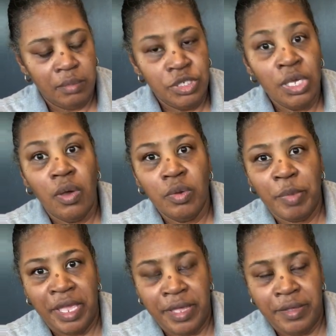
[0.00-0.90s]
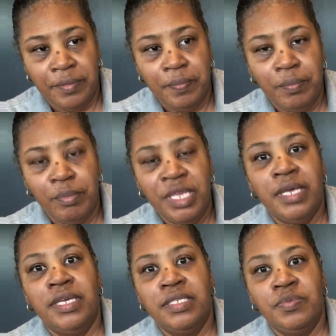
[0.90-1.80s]
chalk paint
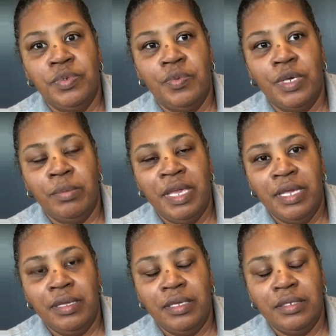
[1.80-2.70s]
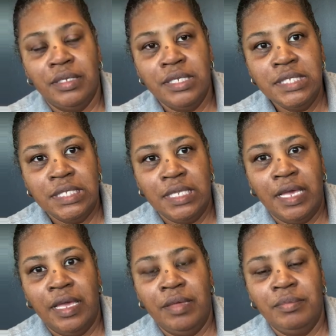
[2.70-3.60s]
because we want to make this
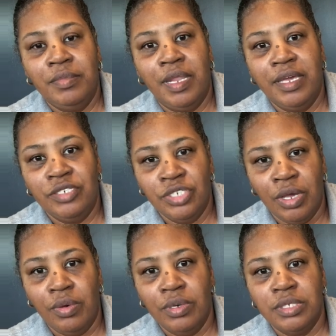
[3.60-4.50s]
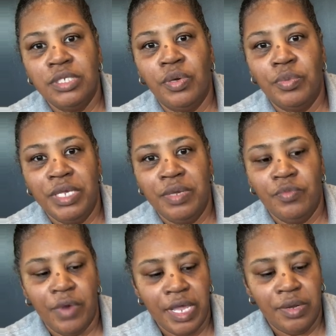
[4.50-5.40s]
slime like chalk so we
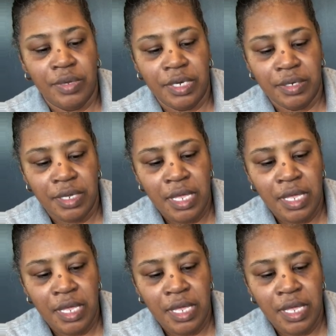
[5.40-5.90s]
can write on it.